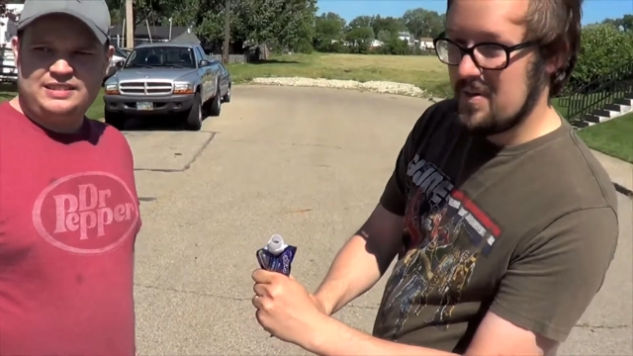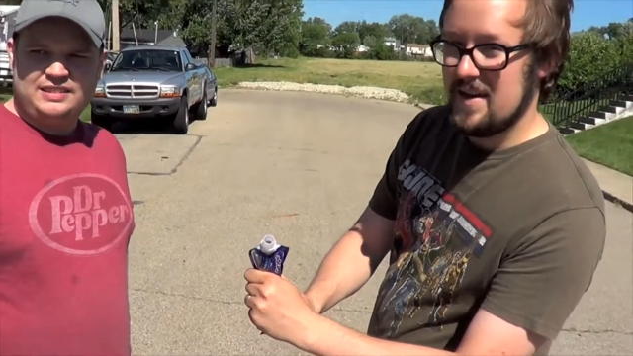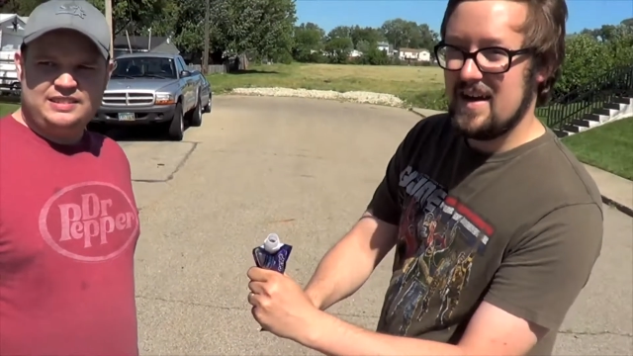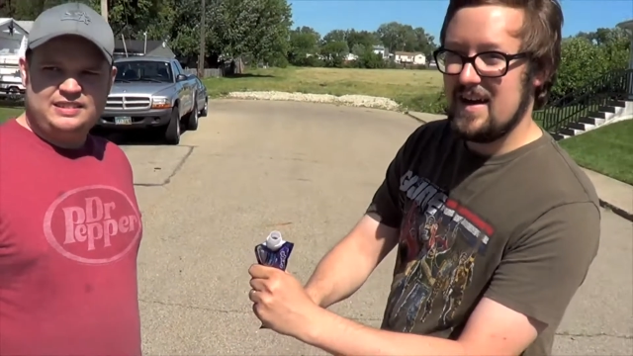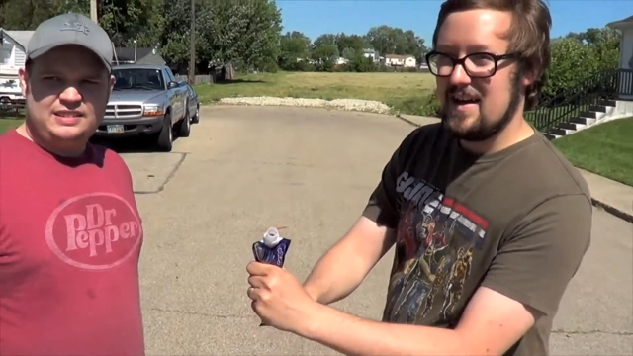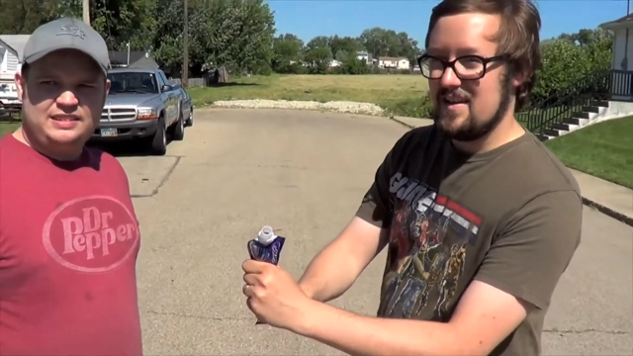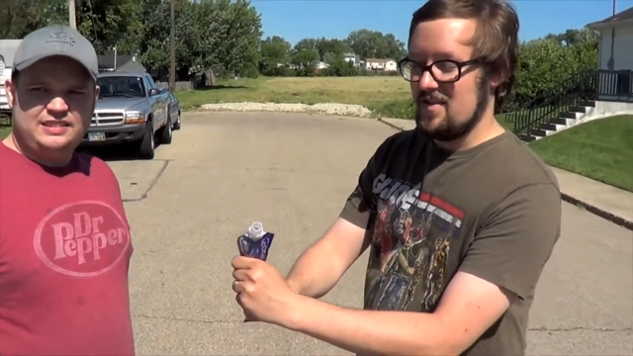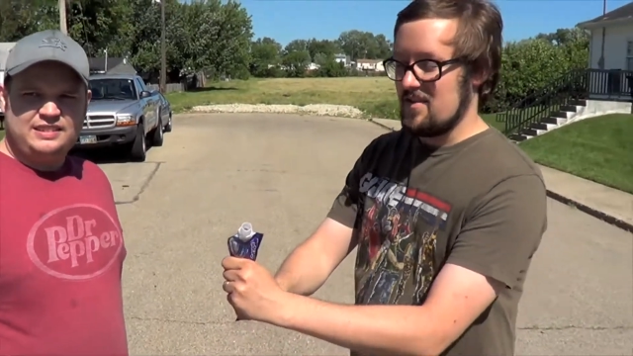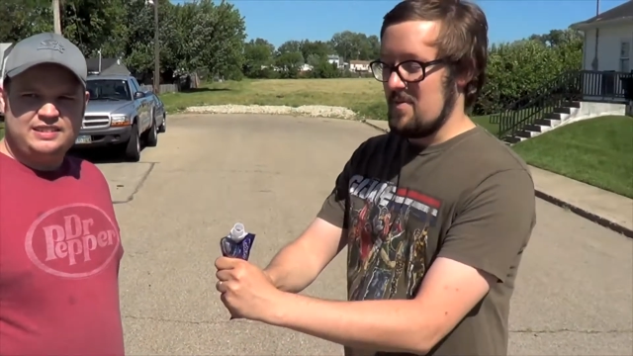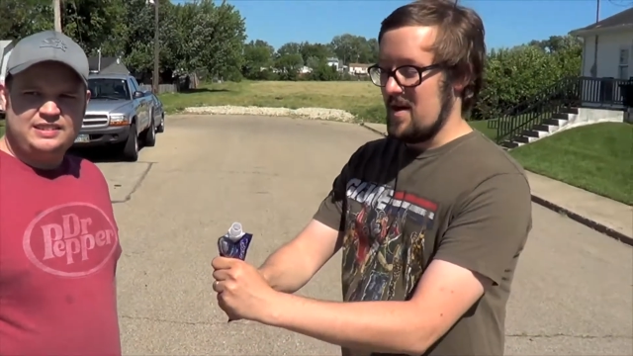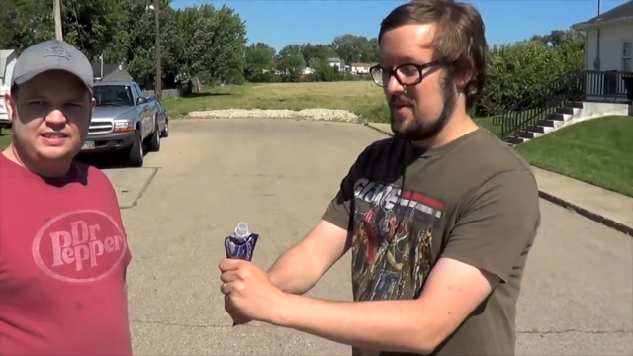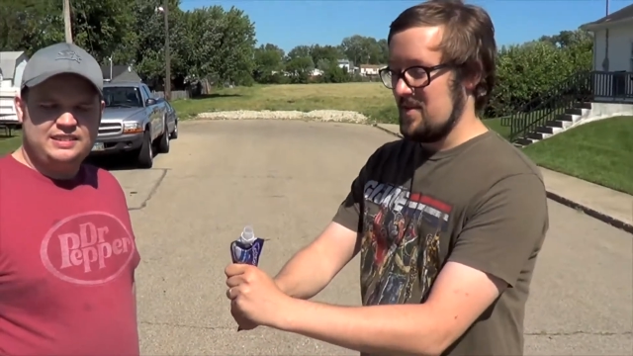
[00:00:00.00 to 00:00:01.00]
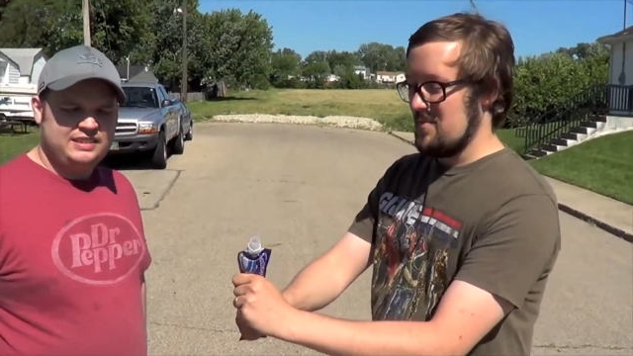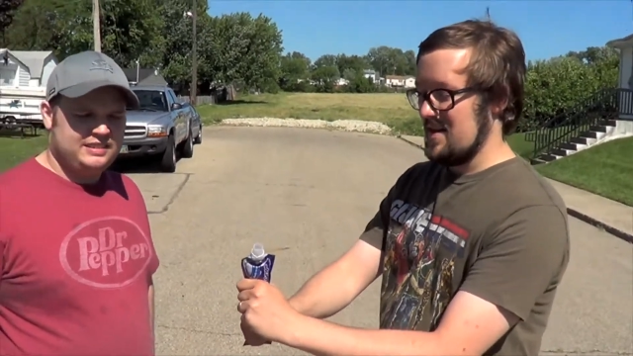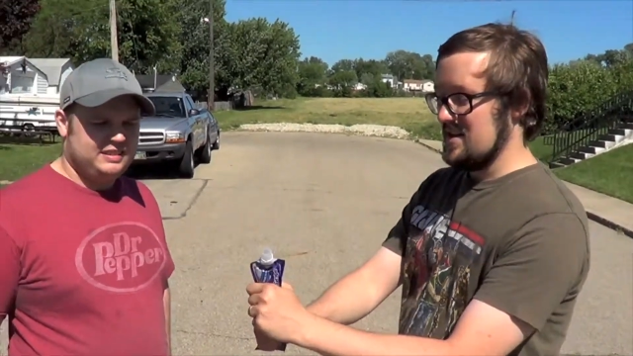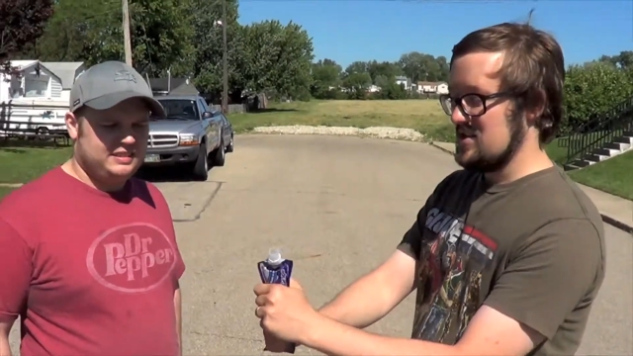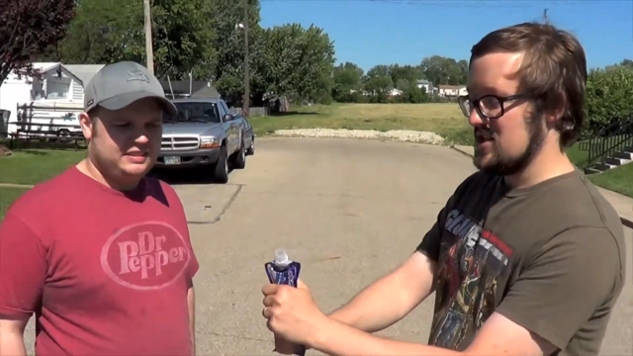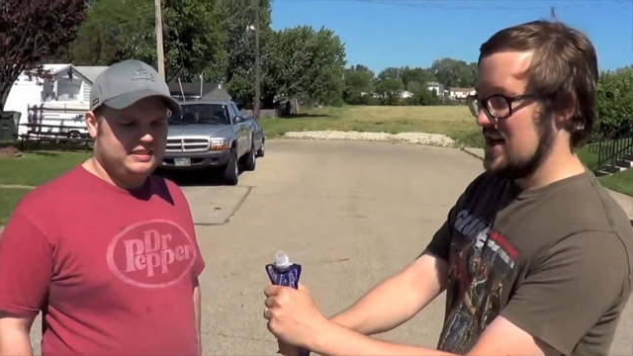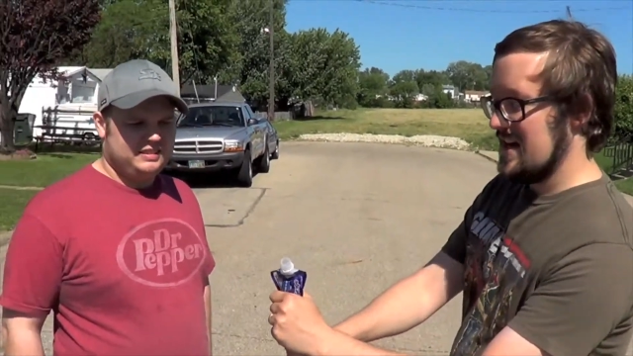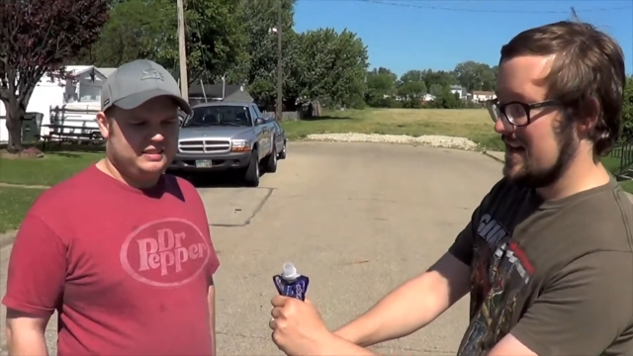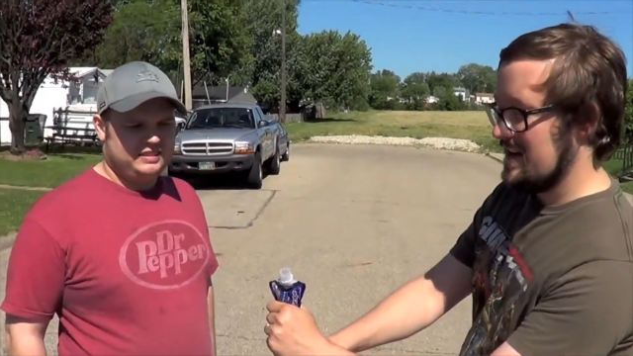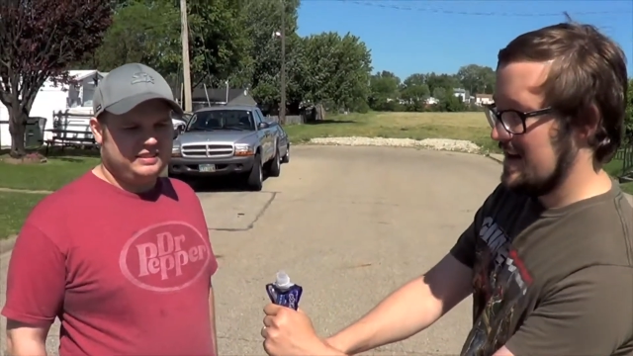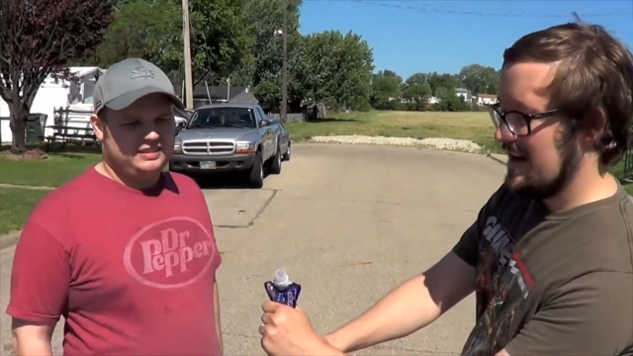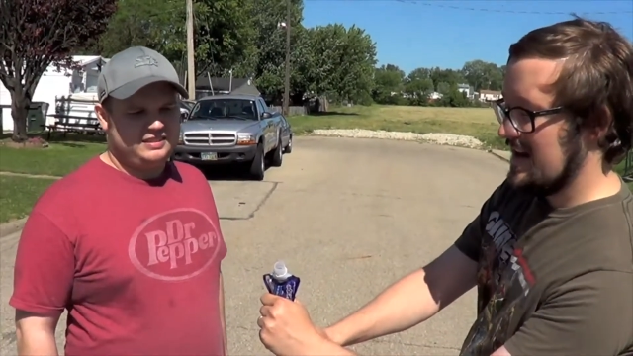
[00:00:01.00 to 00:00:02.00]
Speaker 1: I'm gonna, this might be the money shot,
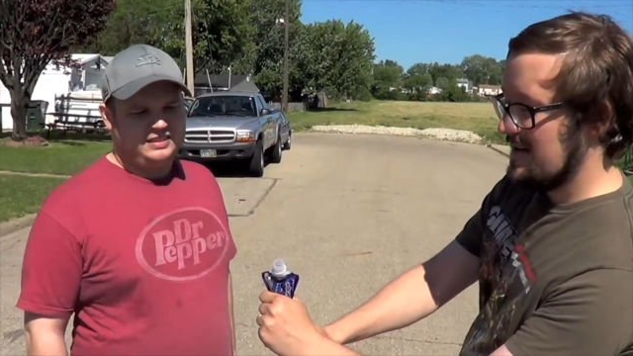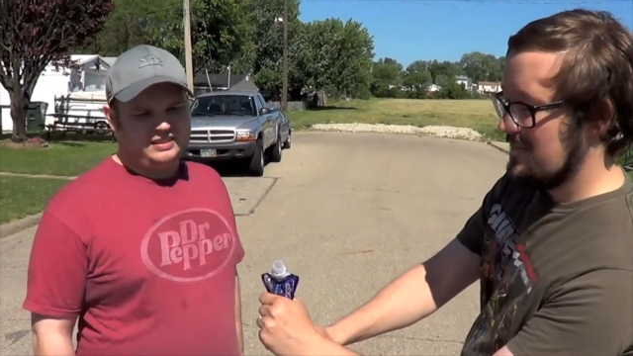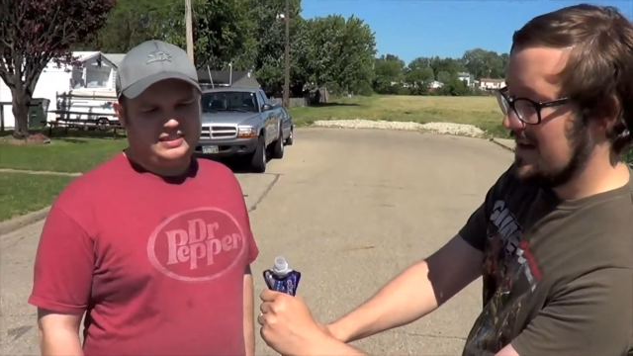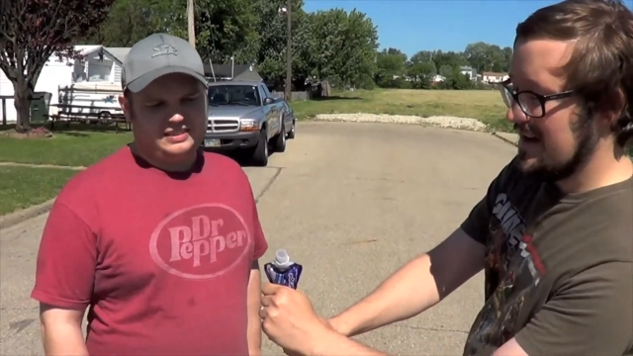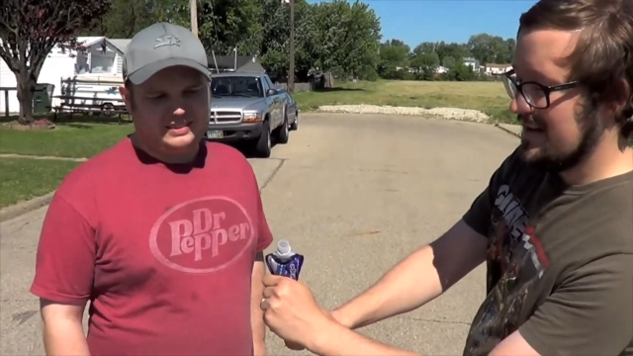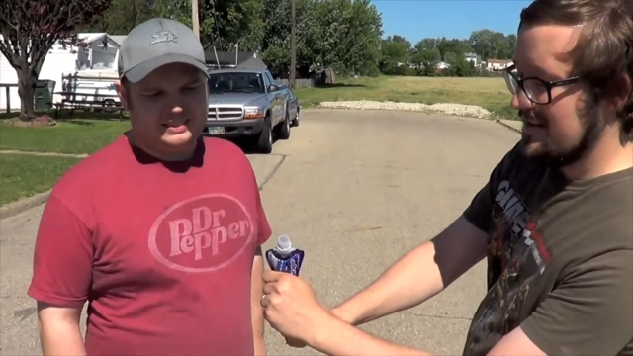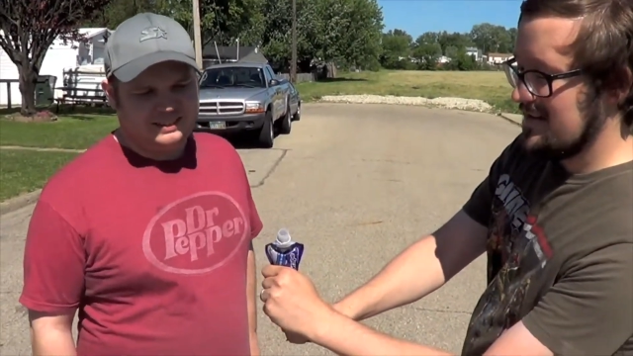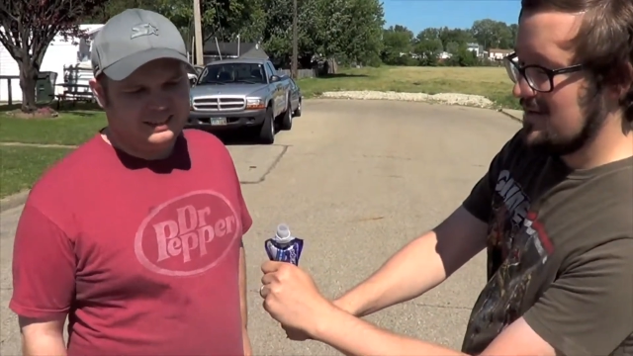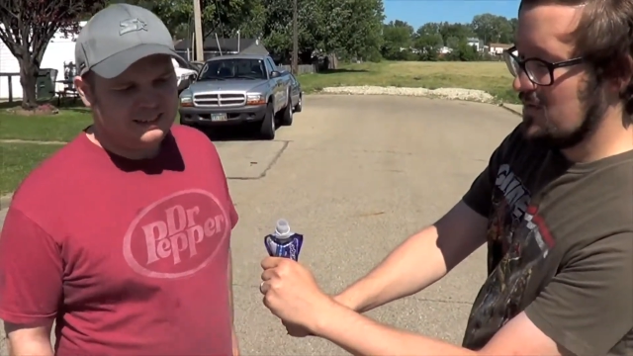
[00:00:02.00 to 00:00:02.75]
uh, but